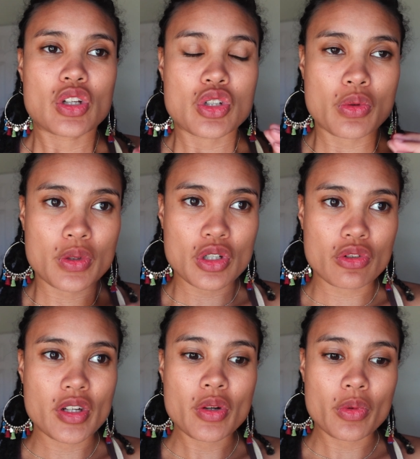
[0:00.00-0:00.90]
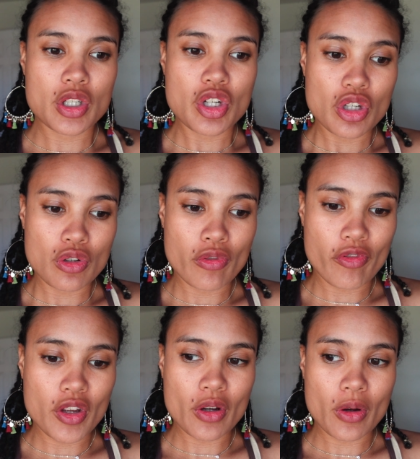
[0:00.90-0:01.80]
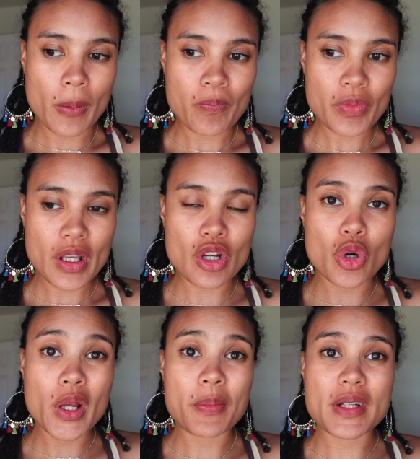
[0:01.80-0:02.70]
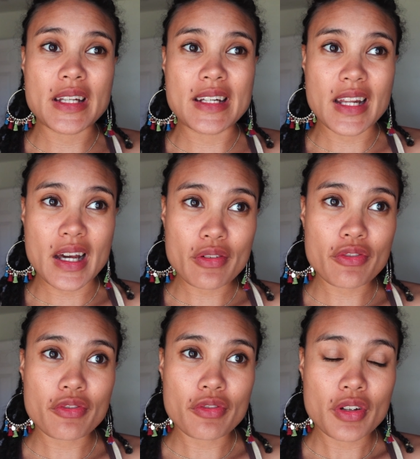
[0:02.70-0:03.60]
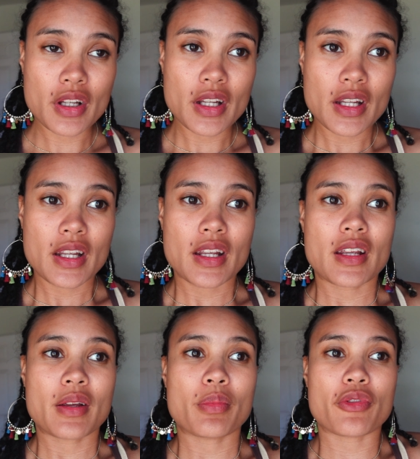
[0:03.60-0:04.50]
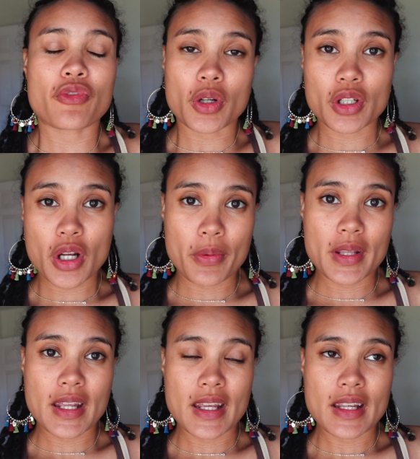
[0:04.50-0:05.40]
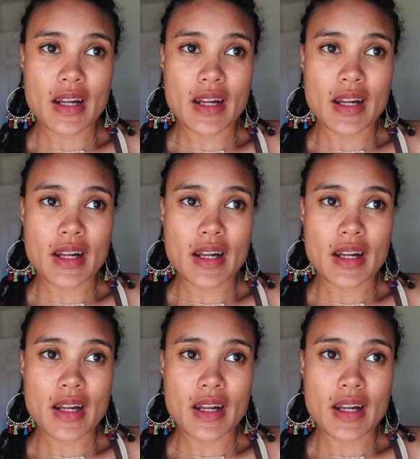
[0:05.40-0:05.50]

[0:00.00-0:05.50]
to a degree which you feel equipped enough before going in.